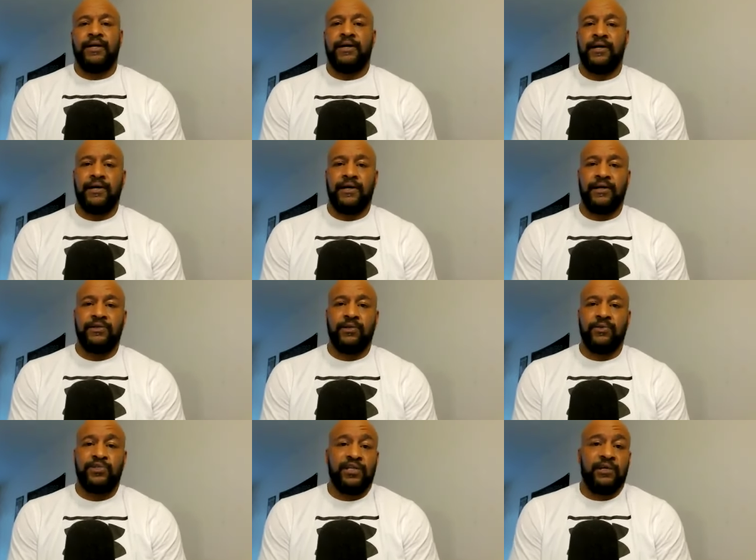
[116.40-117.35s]
Uh, you
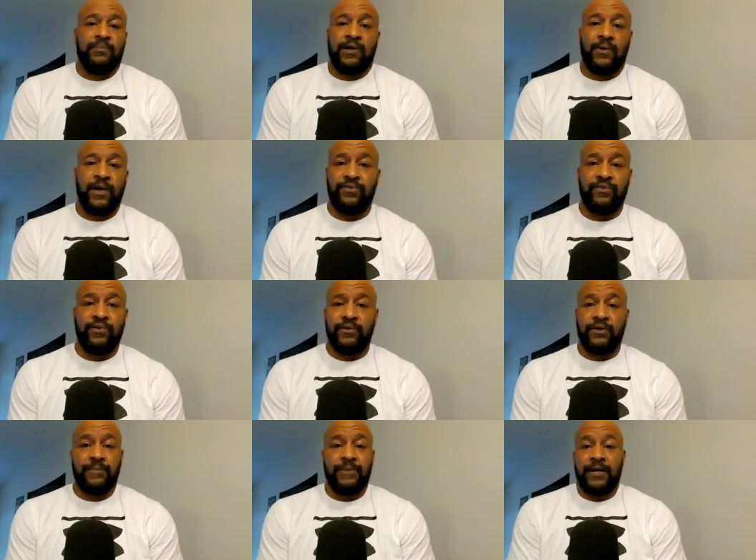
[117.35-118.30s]
know, cheating my way
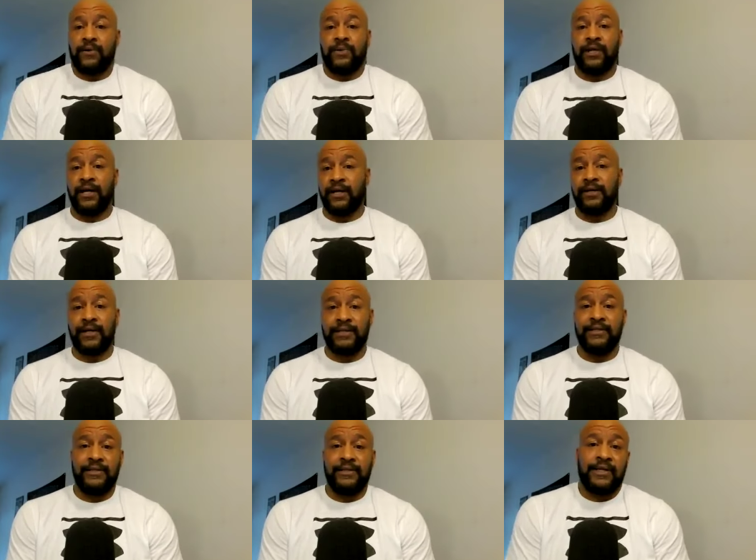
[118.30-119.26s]
through. I'm not gonna lie, I did.